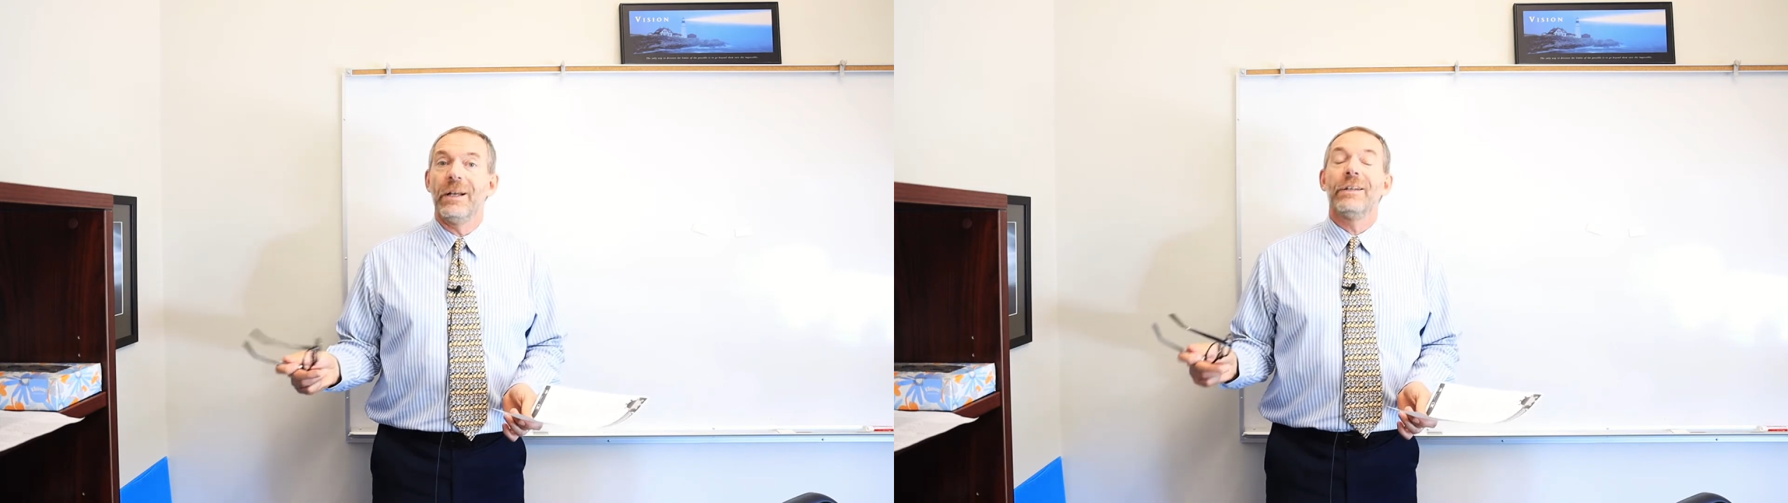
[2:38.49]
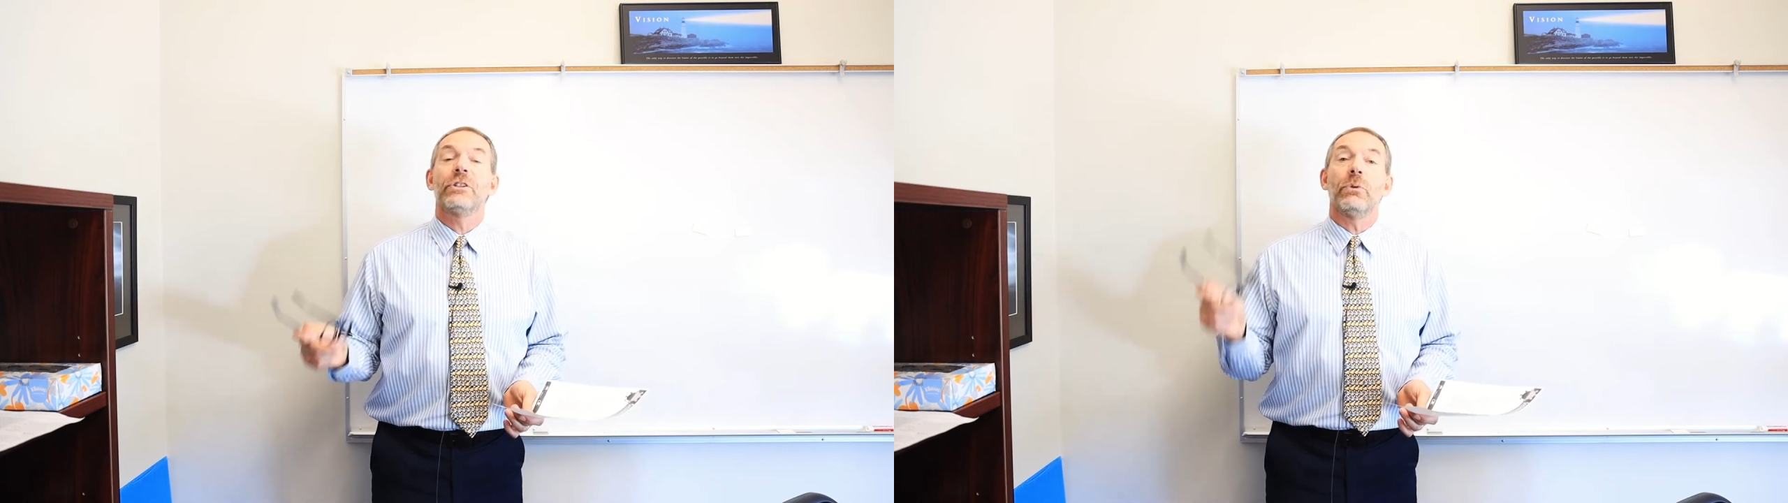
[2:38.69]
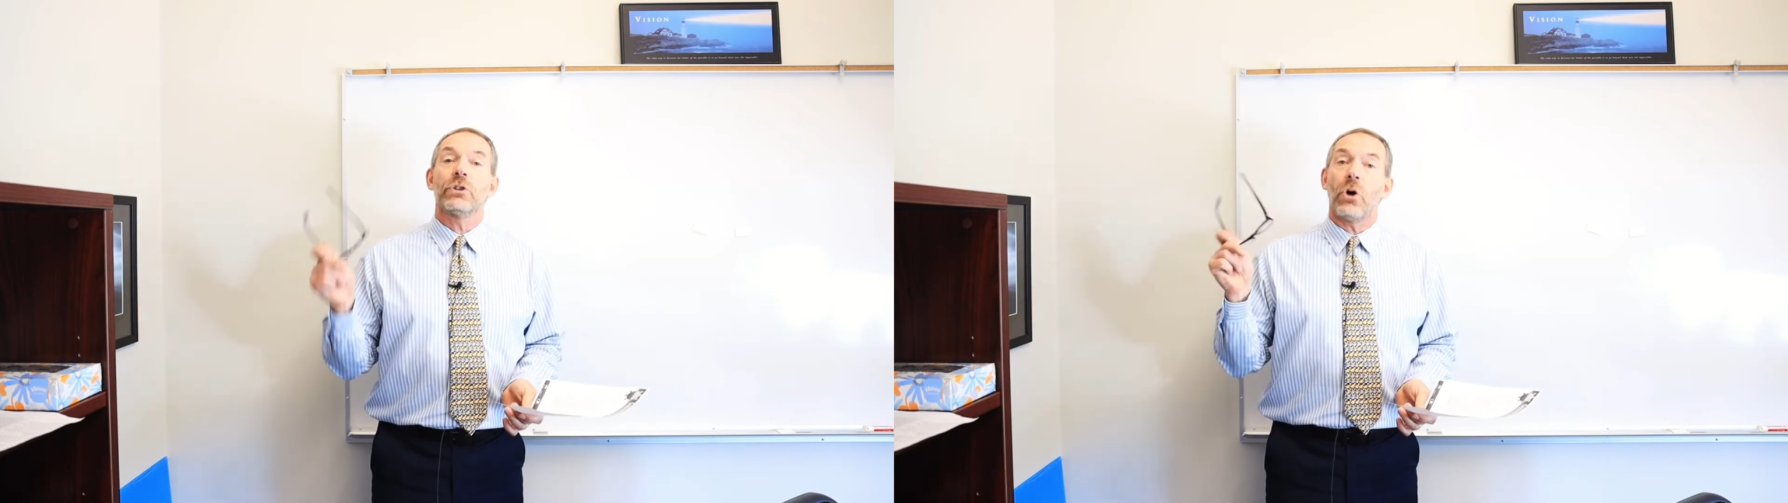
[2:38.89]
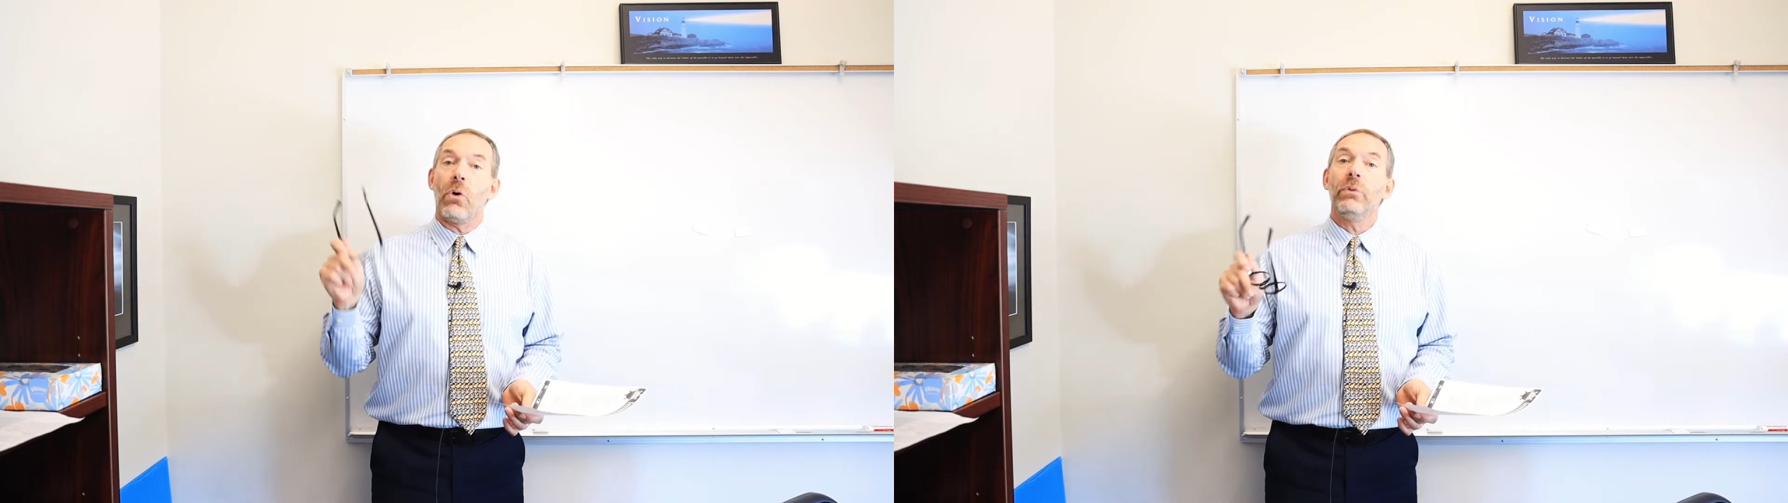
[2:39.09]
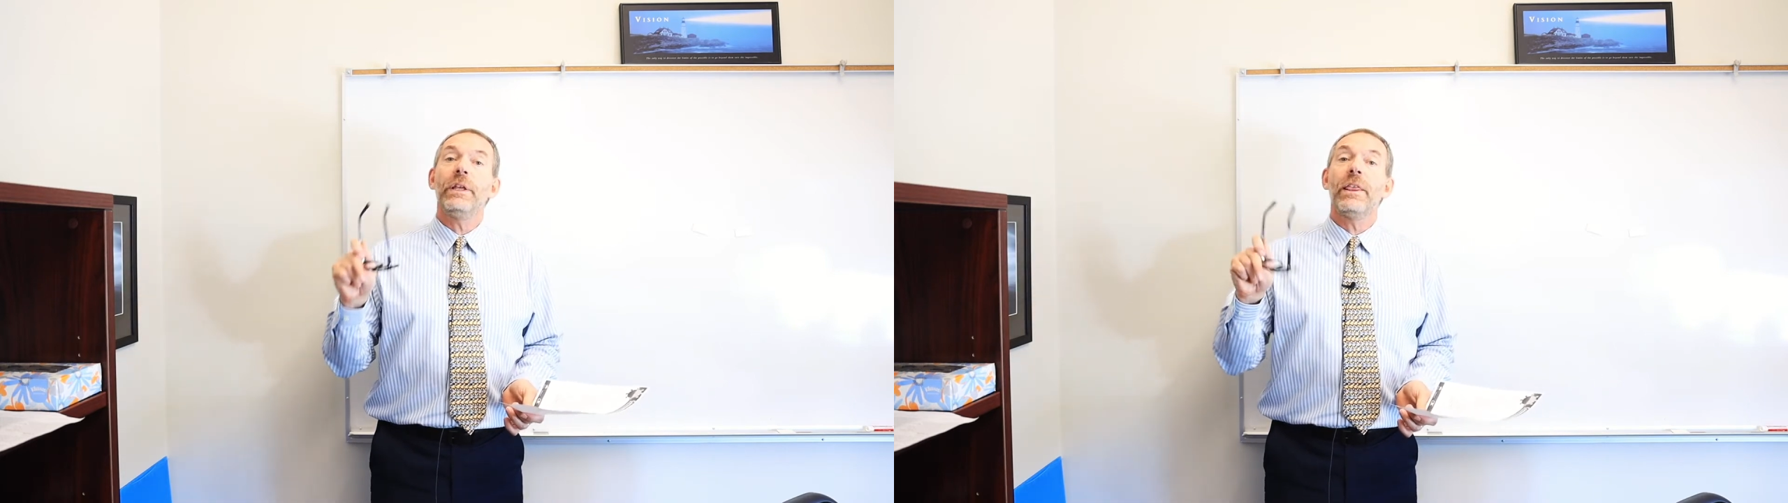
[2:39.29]
So it's
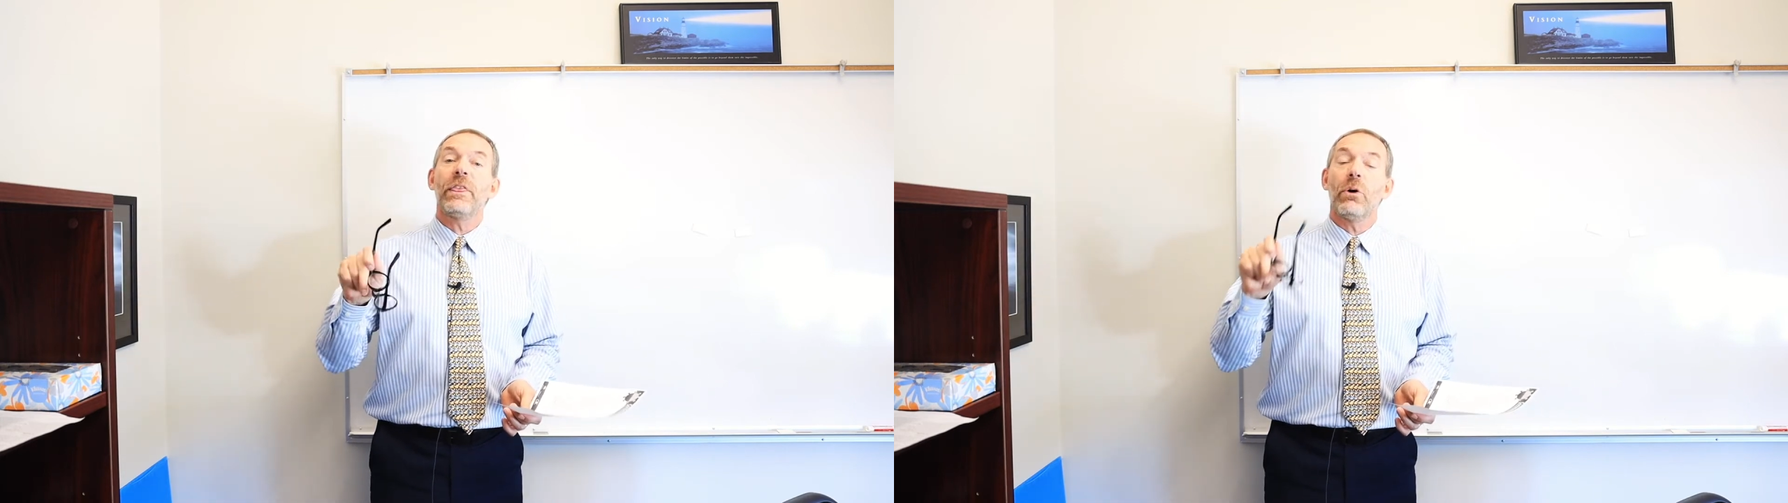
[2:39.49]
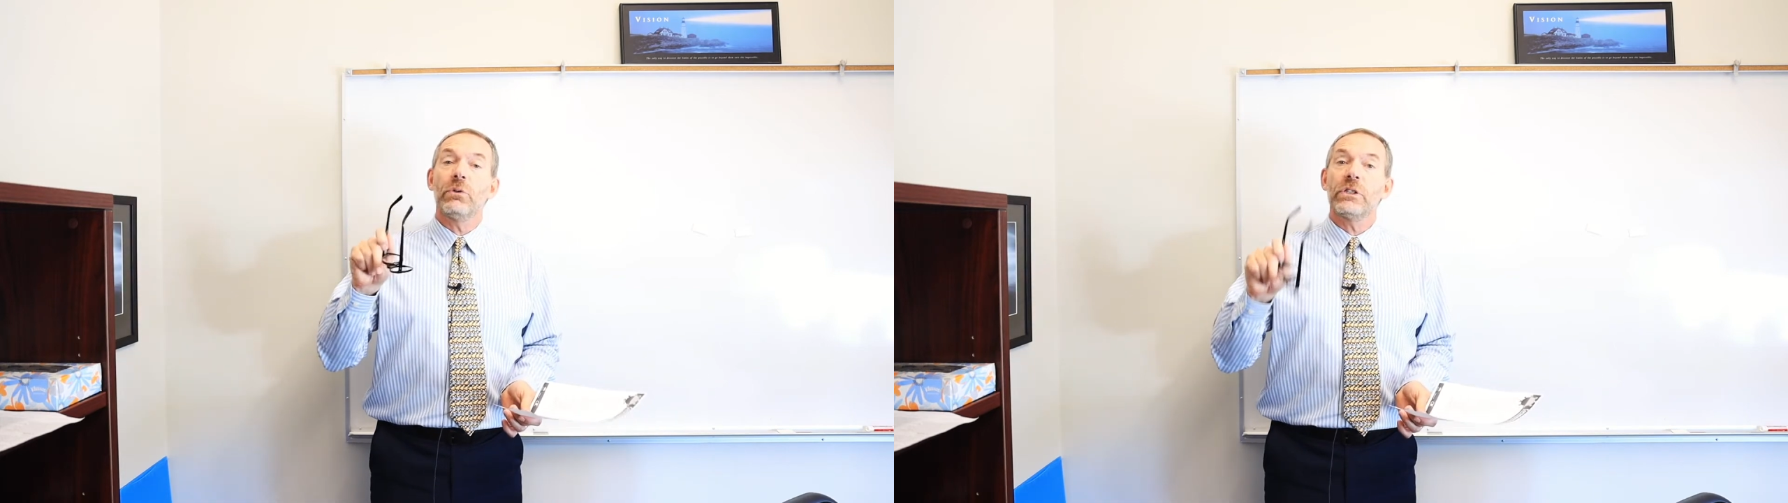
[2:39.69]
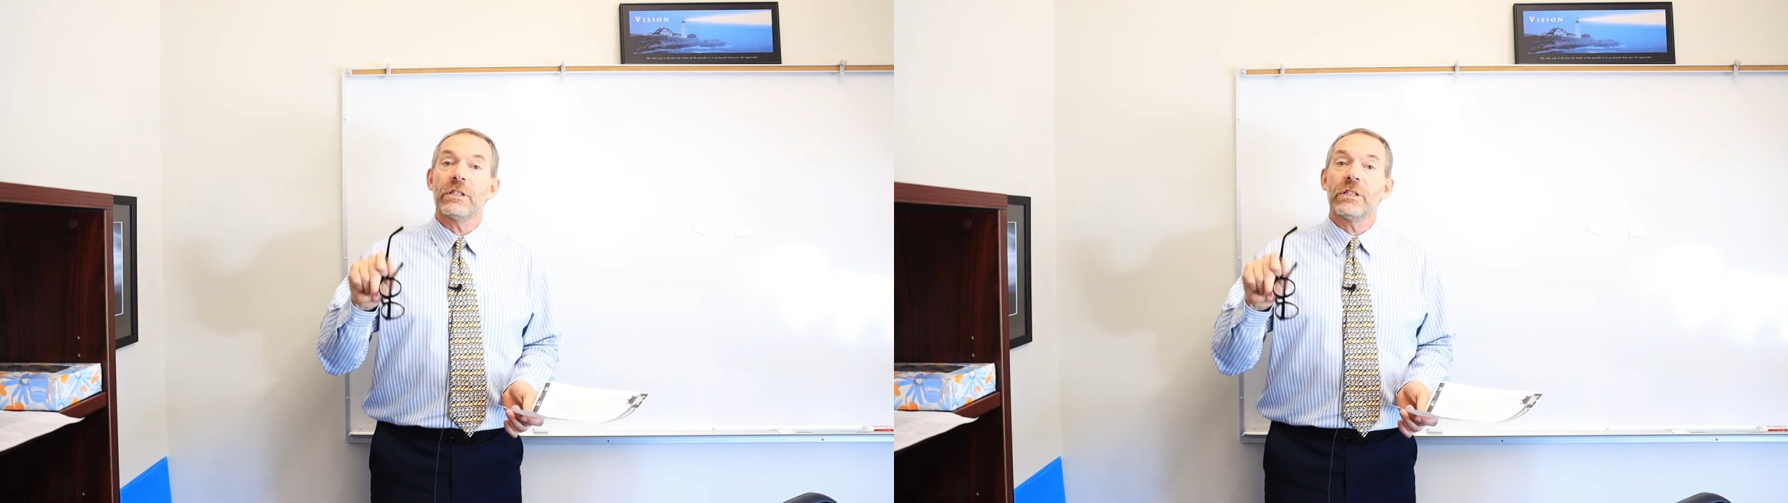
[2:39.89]
only those